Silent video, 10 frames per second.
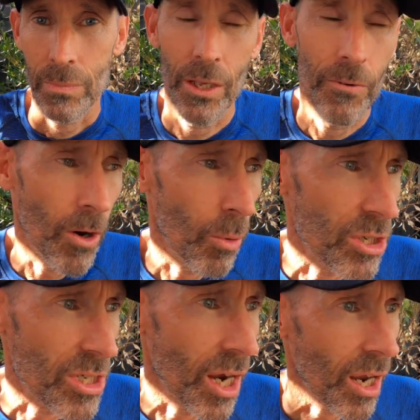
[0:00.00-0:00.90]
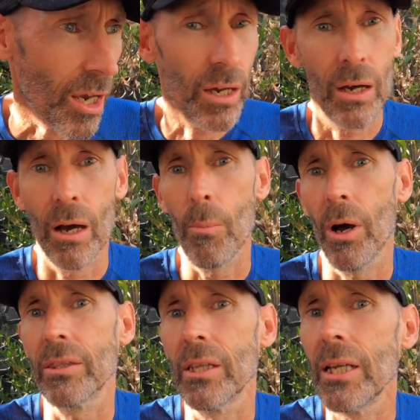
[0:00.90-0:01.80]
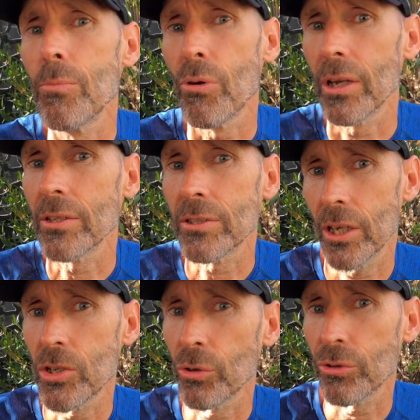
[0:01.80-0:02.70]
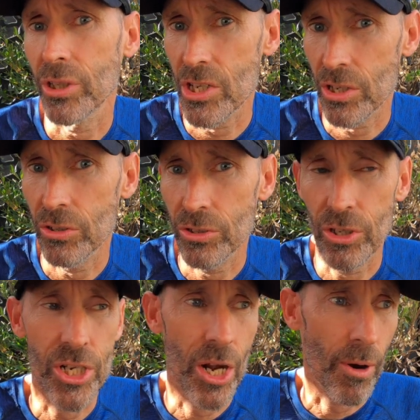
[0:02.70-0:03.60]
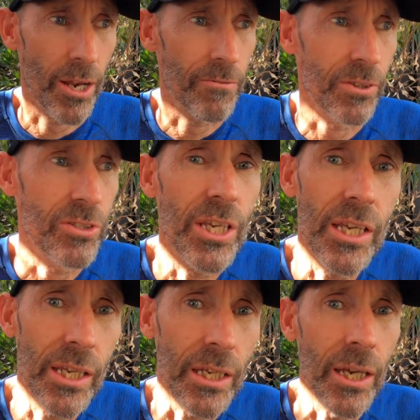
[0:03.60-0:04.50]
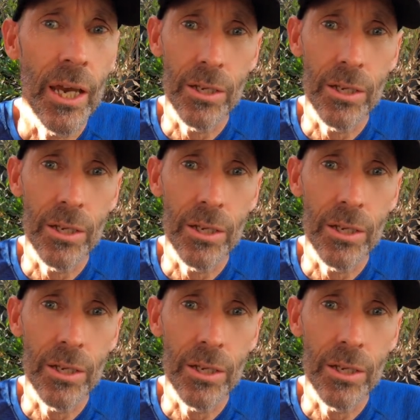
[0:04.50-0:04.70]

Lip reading: If I was younger, I might deliberately schedule sessions to generate fatigue